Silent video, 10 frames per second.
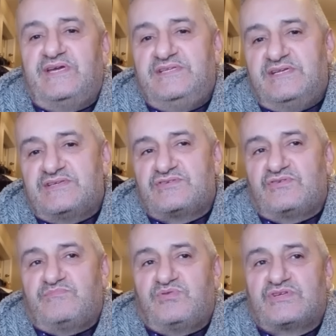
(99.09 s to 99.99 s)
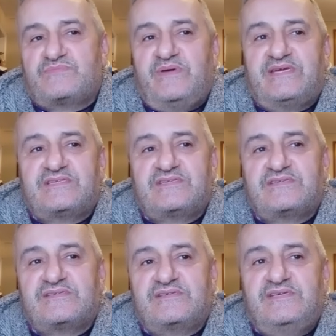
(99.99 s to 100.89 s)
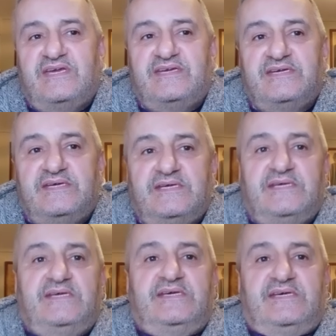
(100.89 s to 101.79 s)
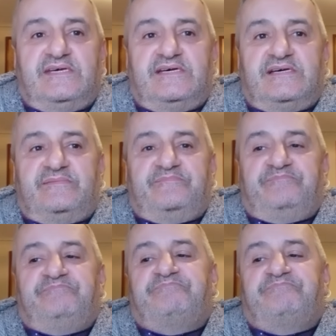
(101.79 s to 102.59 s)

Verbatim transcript: They did a sort of prospects gig. Um,